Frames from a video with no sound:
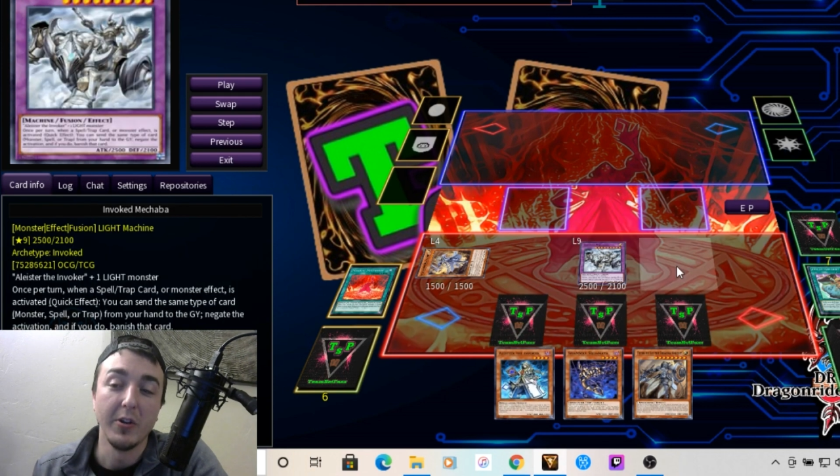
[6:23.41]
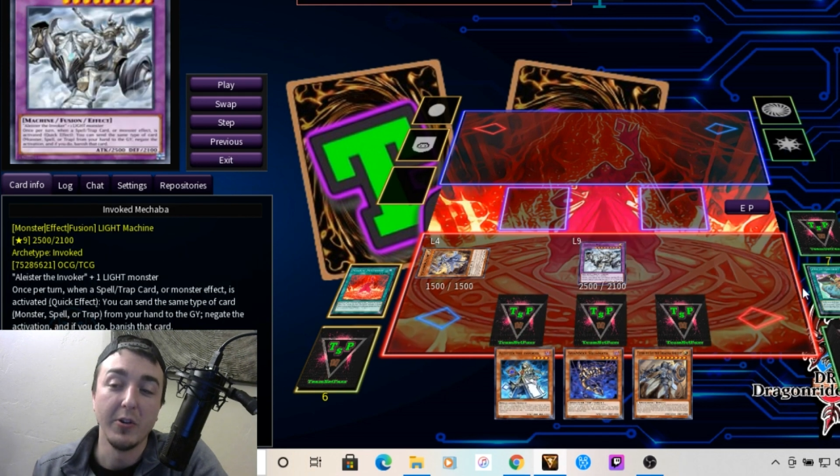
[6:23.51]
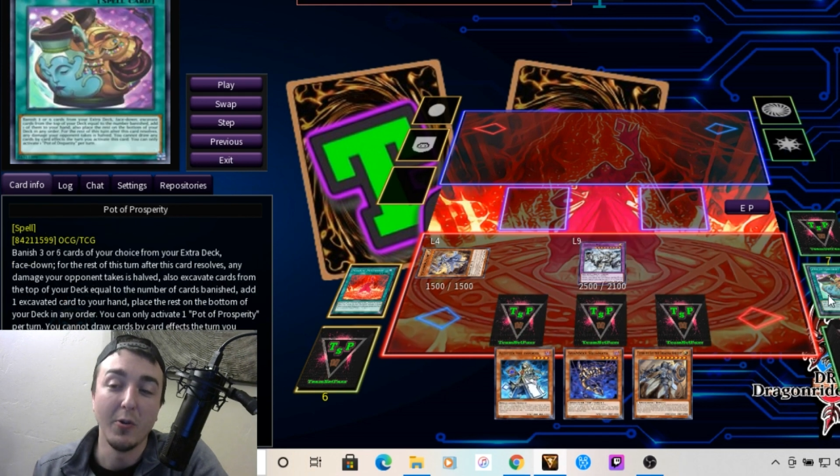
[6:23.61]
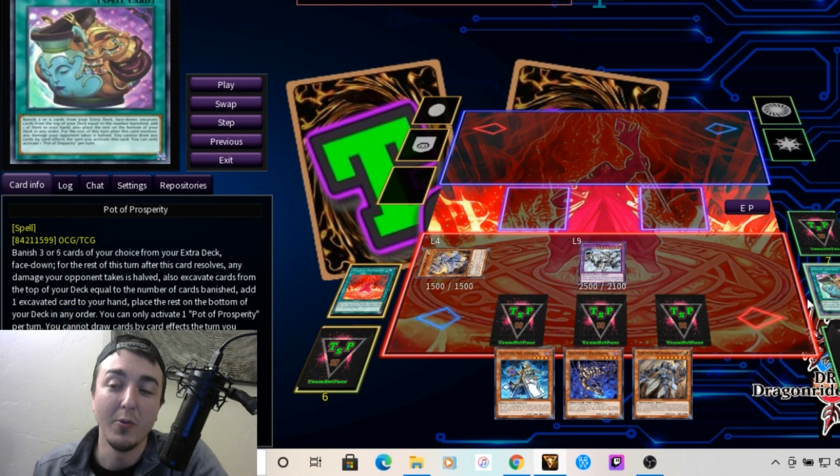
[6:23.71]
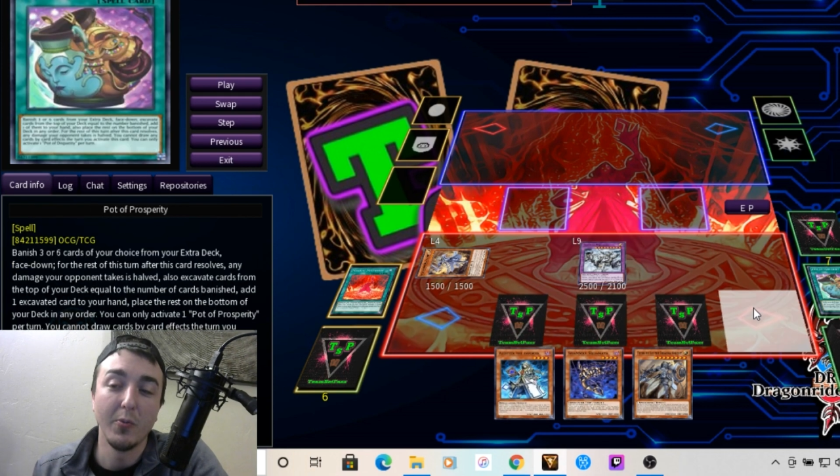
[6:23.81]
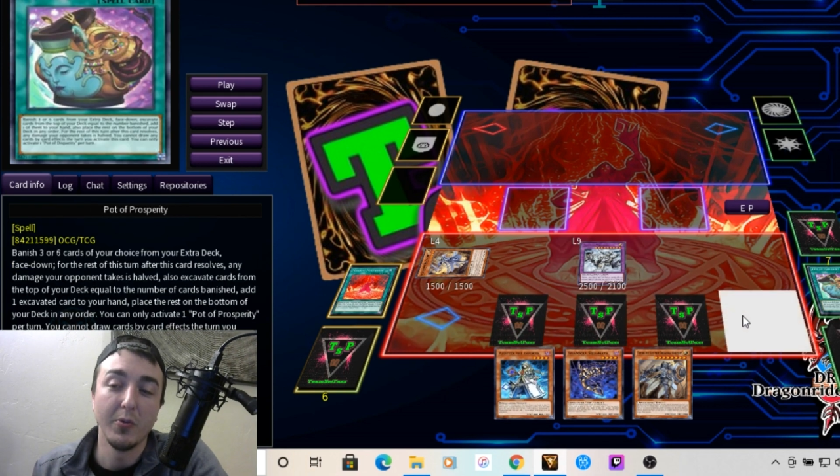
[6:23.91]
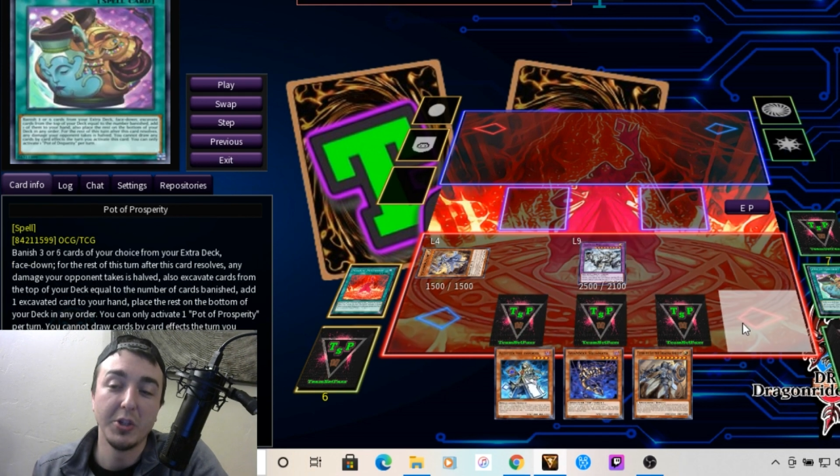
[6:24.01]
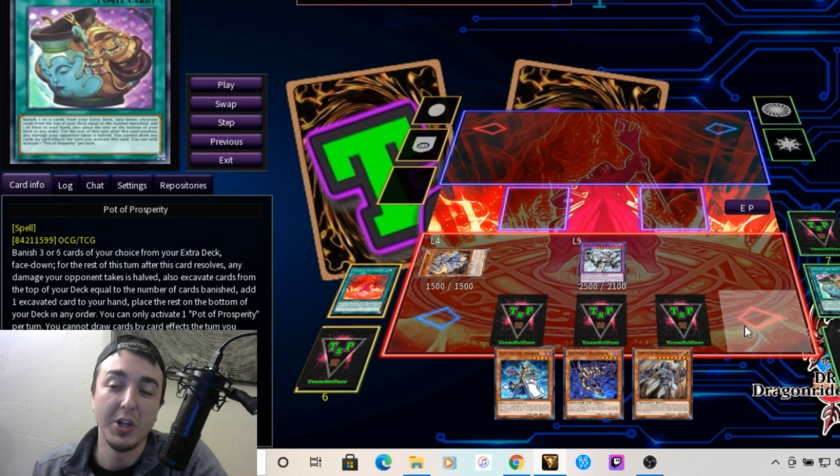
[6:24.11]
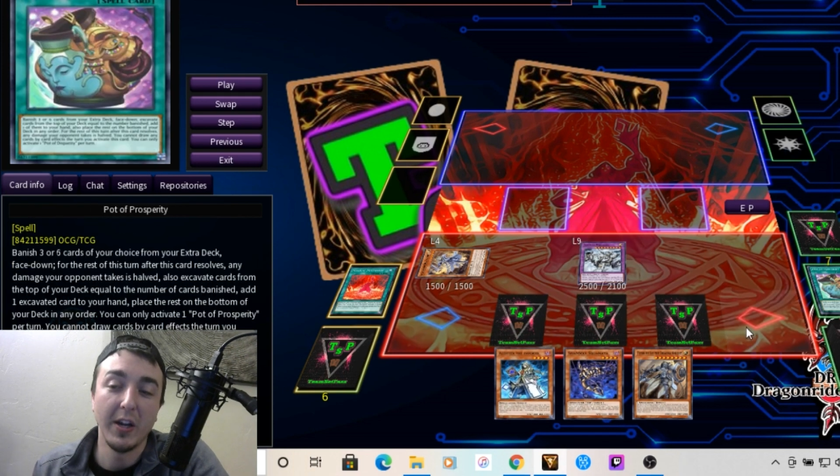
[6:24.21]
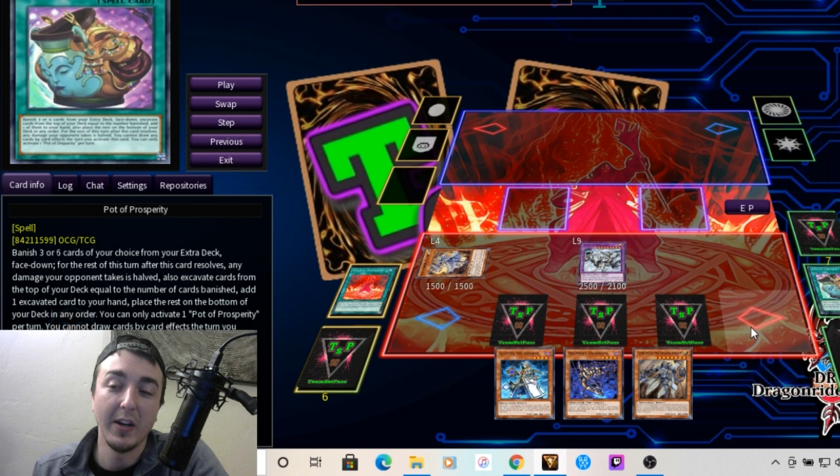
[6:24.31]
don't
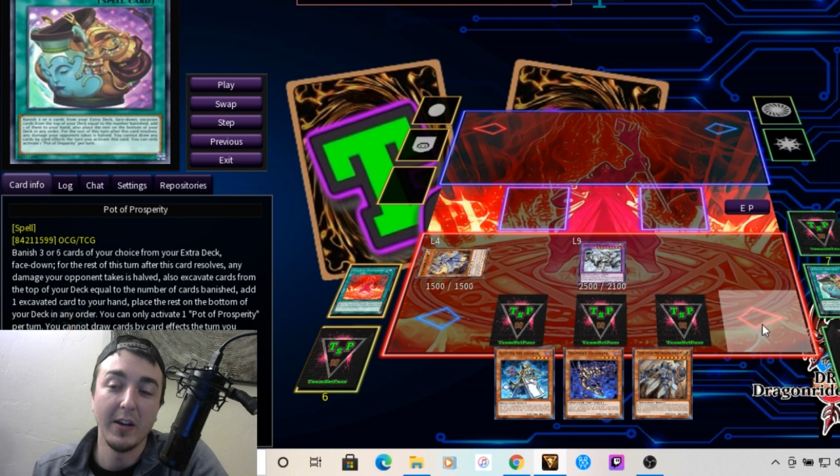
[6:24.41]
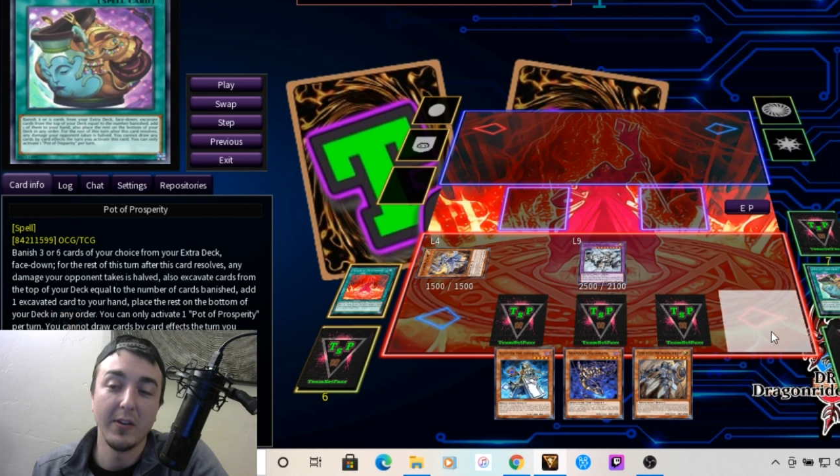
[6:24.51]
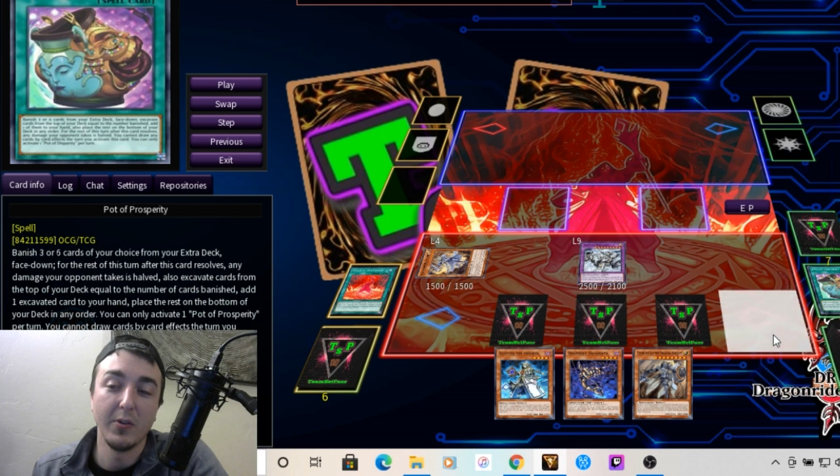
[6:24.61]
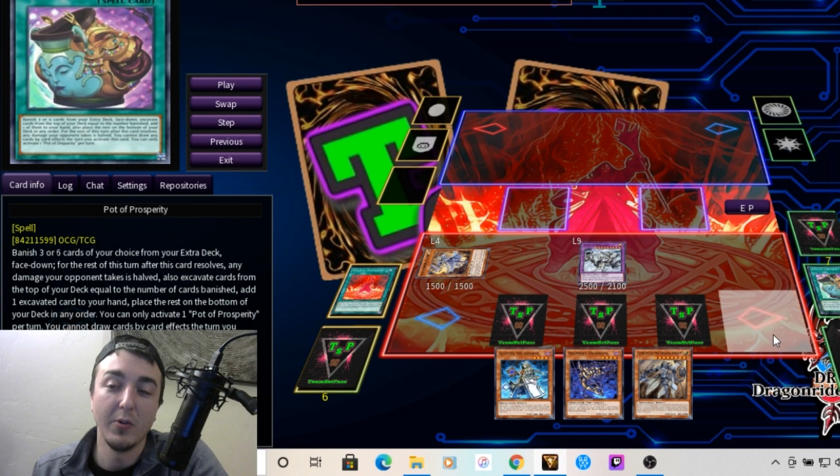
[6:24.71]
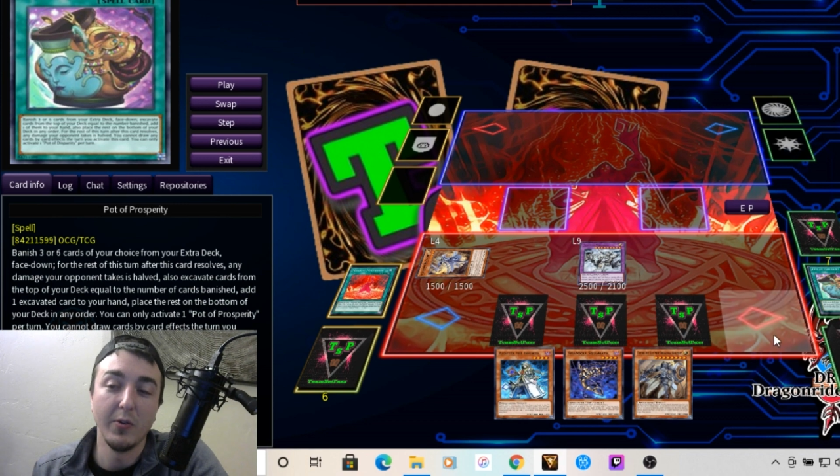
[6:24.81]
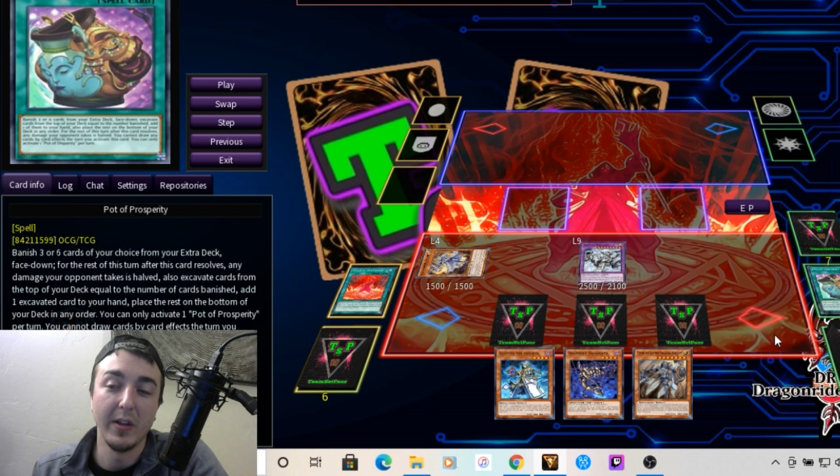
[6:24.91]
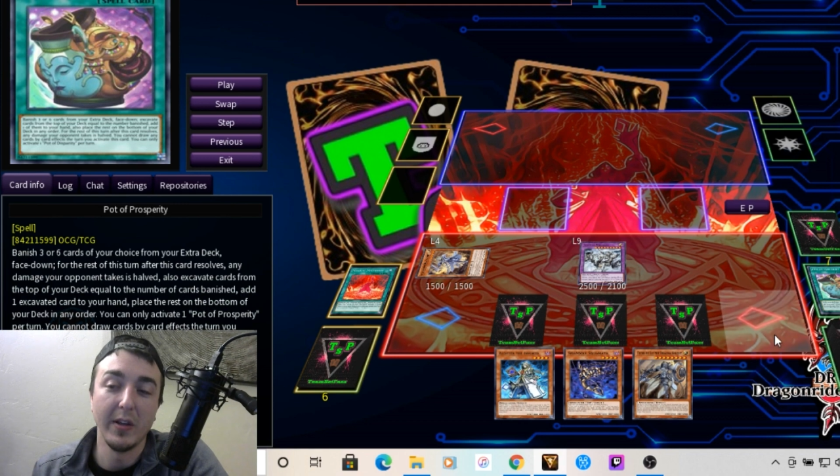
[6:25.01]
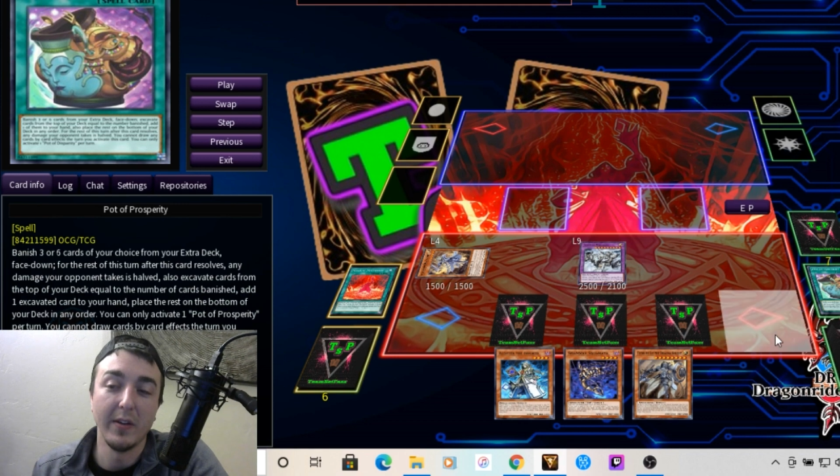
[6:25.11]
chain it to the